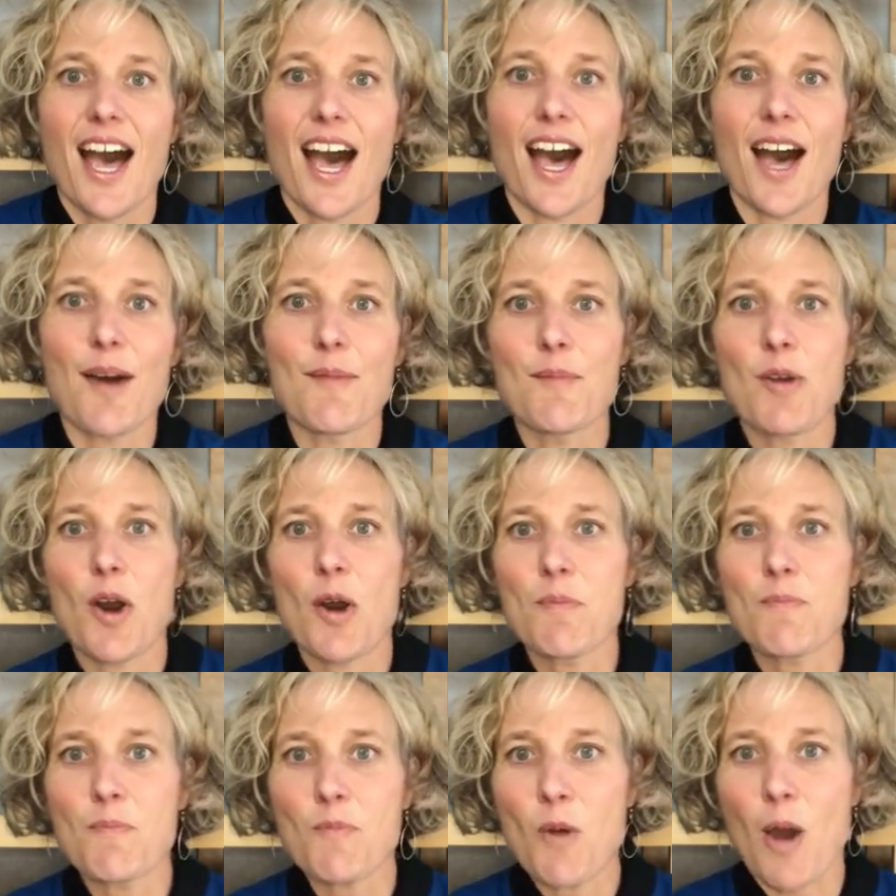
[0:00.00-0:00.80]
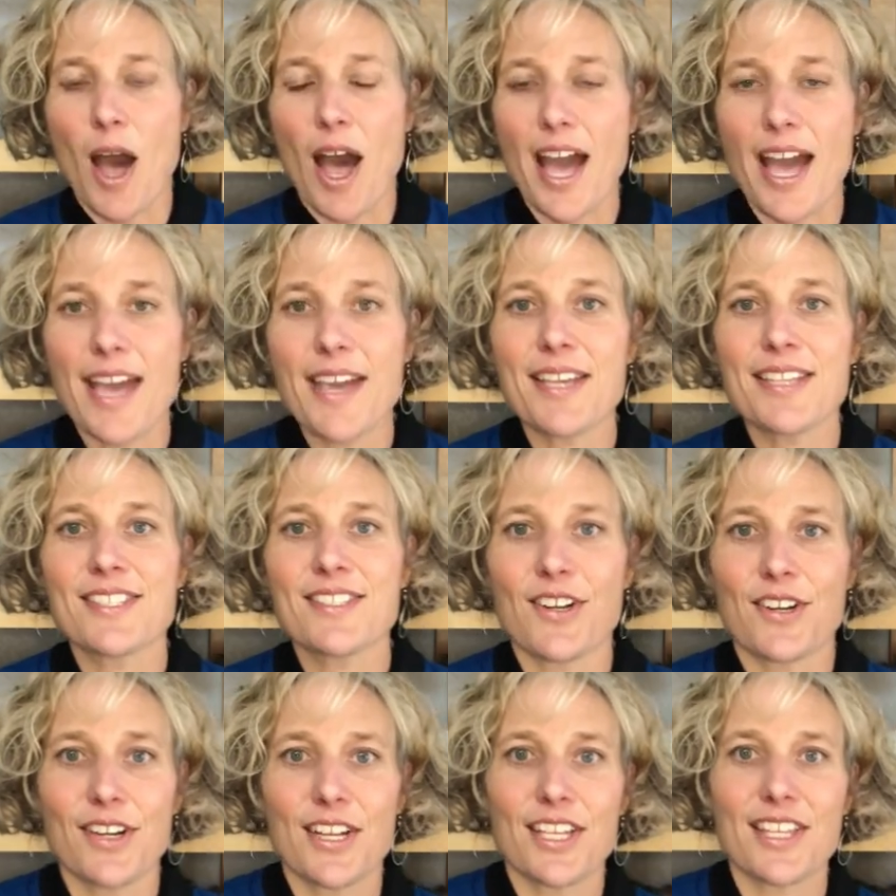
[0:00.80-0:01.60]
I
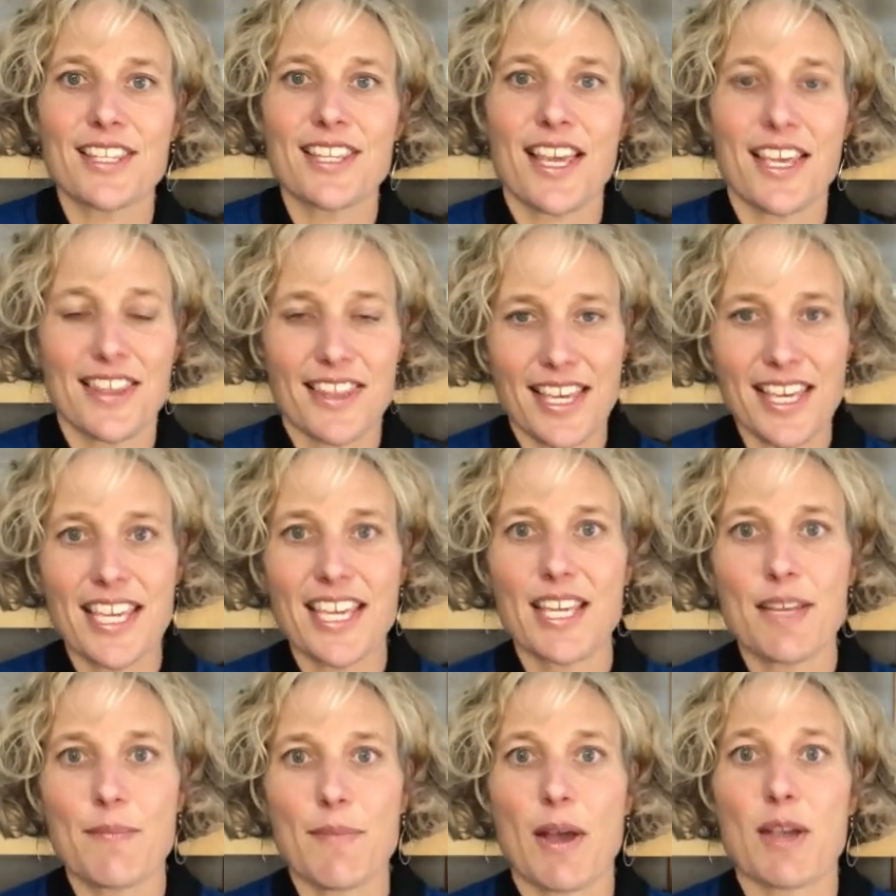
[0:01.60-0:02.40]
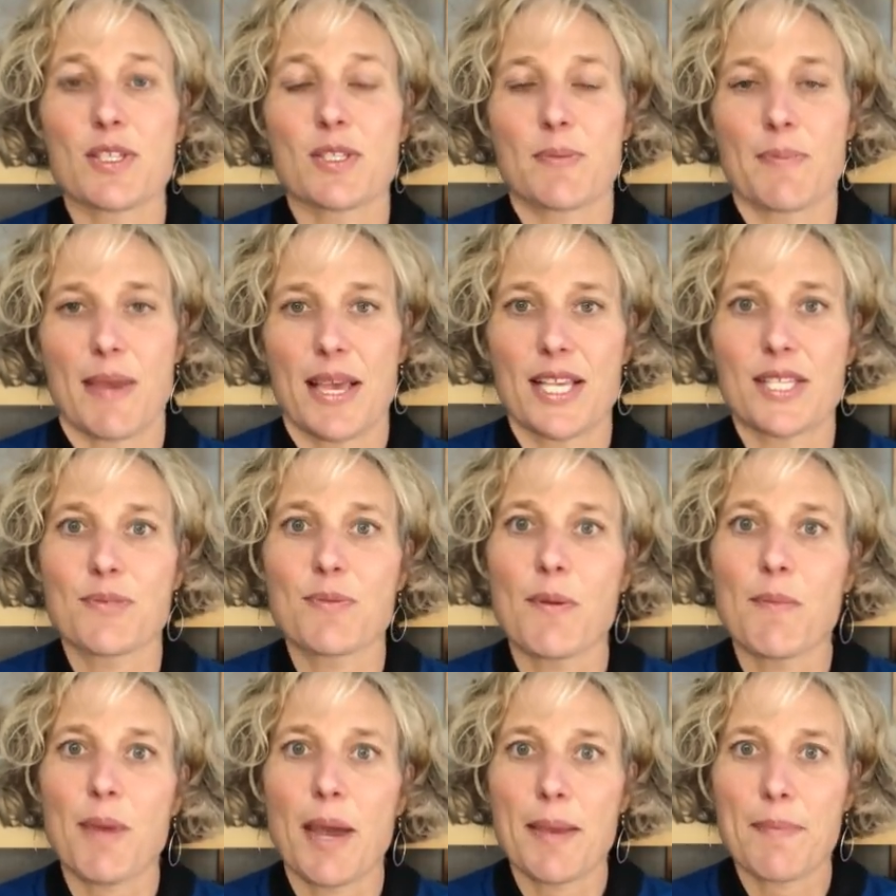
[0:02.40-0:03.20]
started thinking about
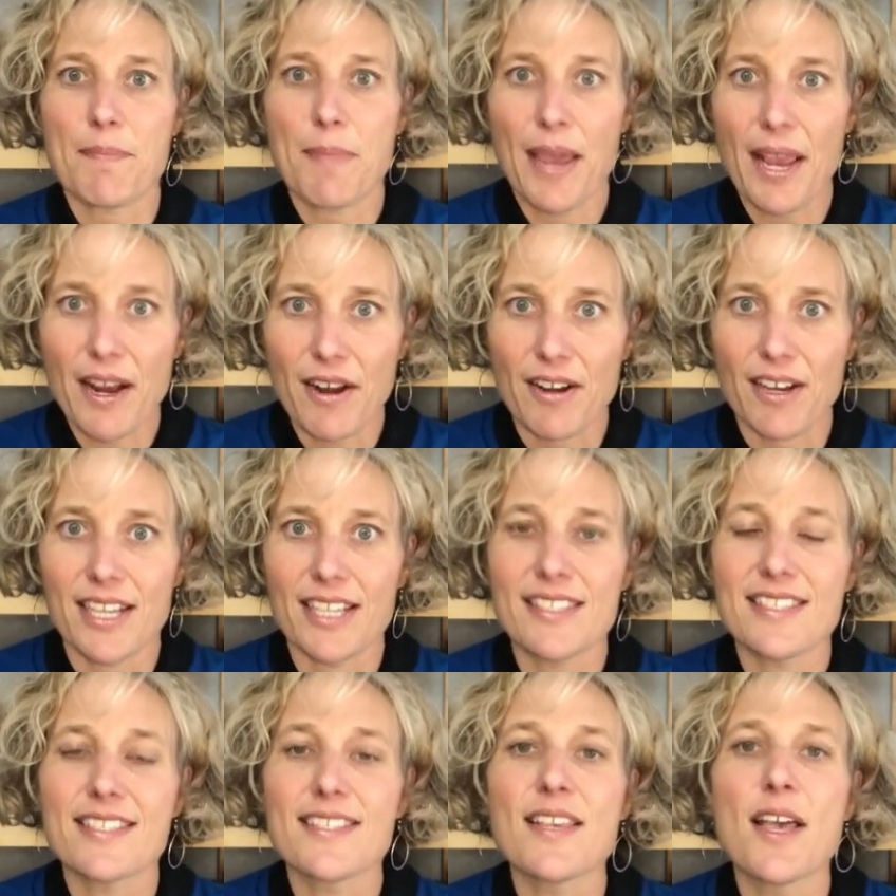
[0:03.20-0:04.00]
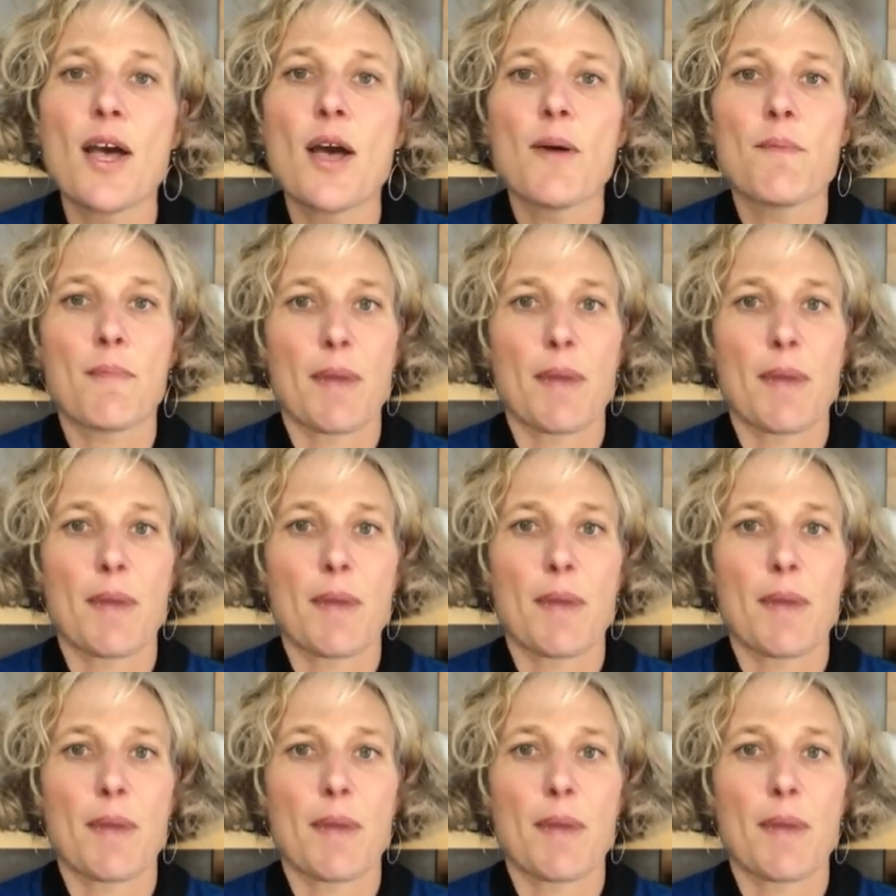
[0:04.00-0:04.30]
space when my parents,